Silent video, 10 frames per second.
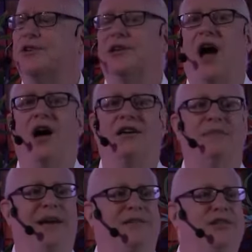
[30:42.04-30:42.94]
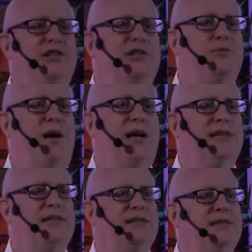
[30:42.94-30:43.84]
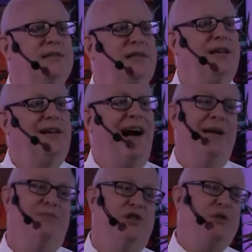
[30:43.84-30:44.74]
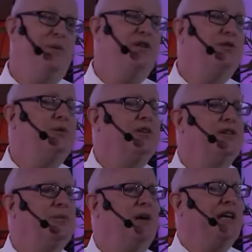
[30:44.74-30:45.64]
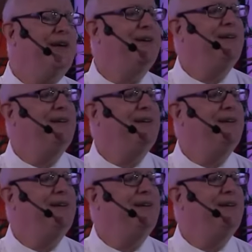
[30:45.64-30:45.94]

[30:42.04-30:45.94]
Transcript: along in my Christian walk. I'm more spiritual than you are.